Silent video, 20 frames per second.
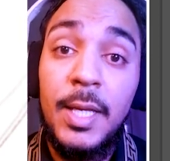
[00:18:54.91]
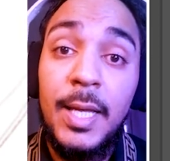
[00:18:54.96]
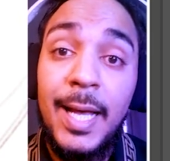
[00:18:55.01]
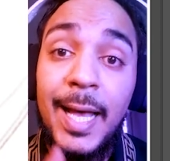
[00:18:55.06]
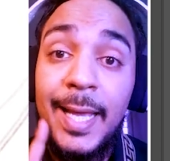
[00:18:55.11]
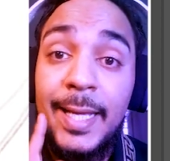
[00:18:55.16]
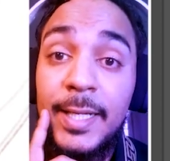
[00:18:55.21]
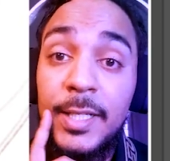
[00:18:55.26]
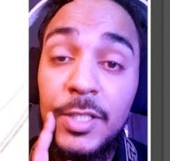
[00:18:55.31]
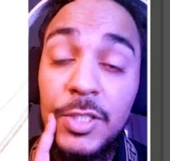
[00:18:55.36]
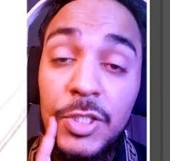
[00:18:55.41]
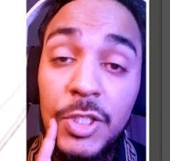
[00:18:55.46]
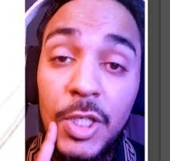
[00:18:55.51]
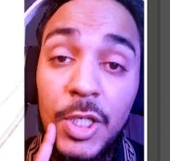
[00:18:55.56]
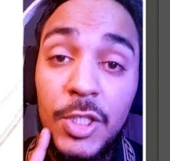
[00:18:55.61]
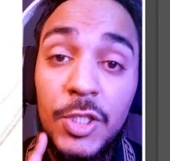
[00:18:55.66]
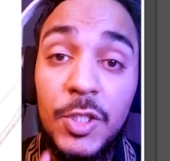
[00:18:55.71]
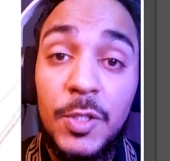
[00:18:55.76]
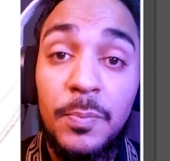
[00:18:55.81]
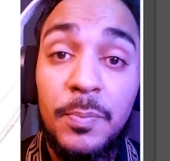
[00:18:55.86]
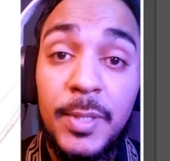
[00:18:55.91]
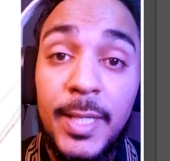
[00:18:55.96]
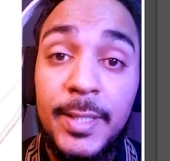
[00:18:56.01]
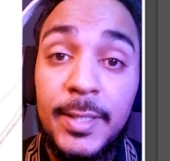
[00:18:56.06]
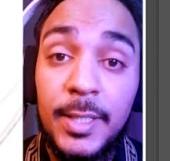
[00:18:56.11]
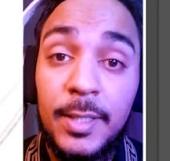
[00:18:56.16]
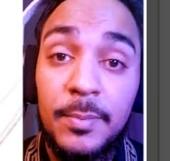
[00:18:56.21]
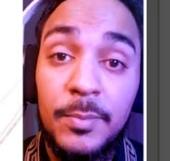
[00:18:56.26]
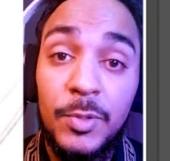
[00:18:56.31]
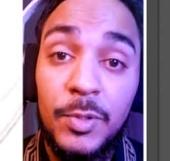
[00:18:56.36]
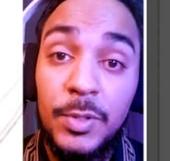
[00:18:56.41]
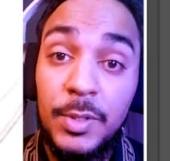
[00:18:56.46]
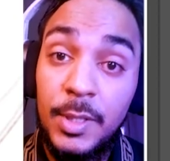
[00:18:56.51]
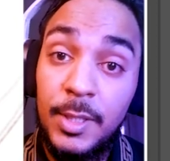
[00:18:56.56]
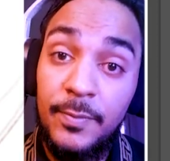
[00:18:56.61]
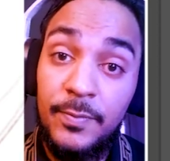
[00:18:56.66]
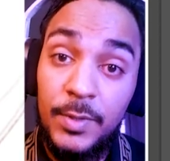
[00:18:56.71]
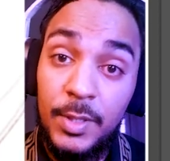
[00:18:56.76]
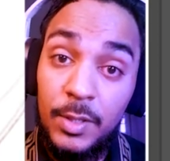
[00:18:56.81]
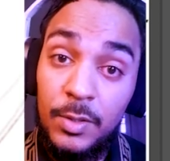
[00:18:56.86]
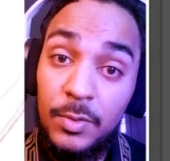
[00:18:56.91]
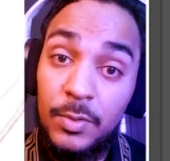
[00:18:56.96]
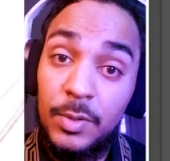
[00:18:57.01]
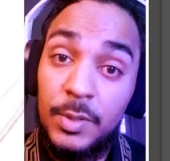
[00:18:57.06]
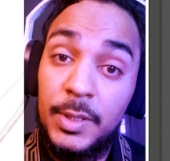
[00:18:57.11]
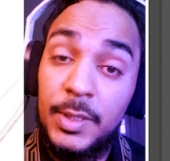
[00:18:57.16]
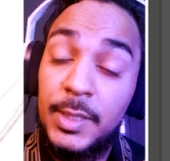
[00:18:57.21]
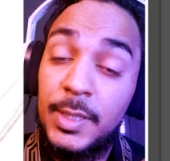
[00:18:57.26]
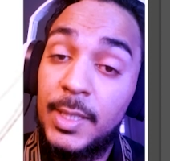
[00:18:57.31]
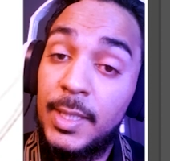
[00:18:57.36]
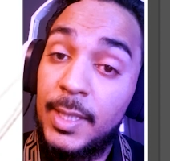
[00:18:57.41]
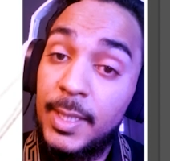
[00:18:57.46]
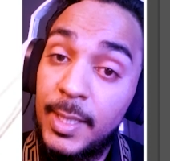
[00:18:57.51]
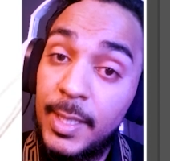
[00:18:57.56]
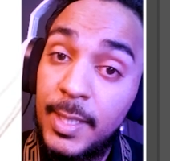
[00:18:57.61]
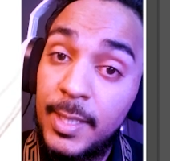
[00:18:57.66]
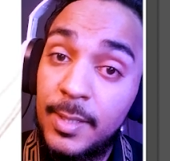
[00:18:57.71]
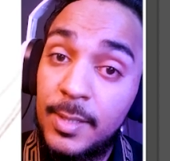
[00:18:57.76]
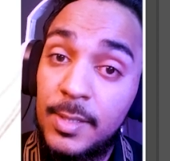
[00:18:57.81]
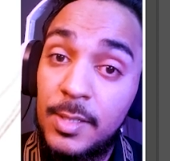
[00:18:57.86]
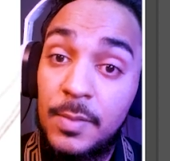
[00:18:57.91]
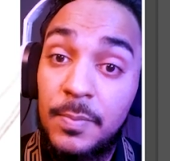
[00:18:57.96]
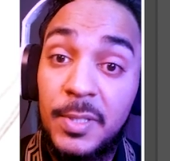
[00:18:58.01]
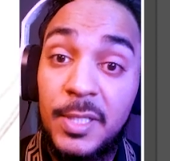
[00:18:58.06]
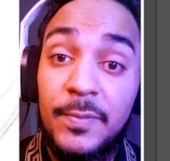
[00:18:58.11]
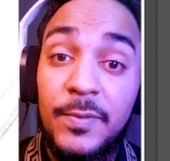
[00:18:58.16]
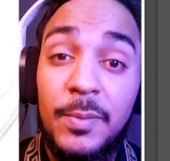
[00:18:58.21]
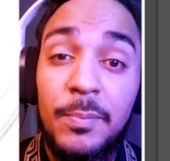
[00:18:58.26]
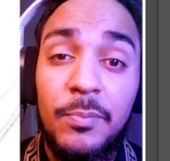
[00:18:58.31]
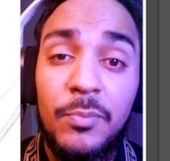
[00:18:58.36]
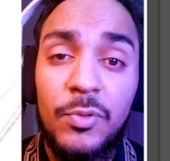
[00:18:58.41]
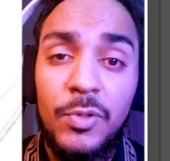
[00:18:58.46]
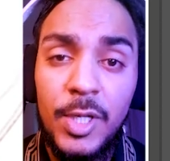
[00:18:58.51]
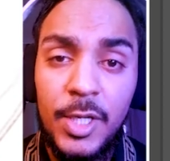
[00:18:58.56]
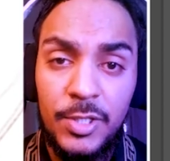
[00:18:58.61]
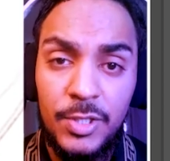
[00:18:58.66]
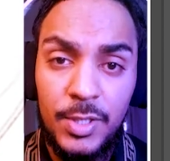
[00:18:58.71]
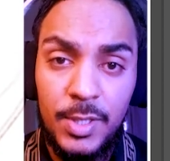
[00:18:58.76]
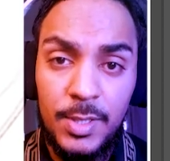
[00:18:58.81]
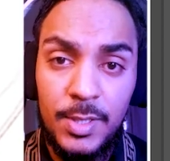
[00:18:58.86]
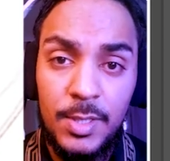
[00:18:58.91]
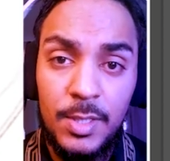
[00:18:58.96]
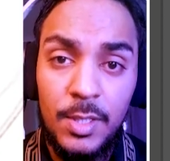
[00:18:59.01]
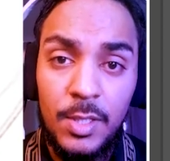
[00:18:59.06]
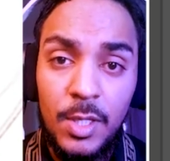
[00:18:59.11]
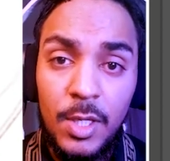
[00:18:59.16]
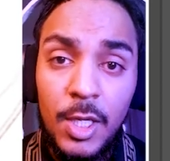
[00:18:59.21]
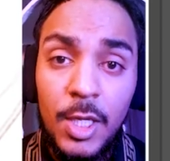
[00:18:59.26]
I can change the blending mode of not only the layers but of the brushes.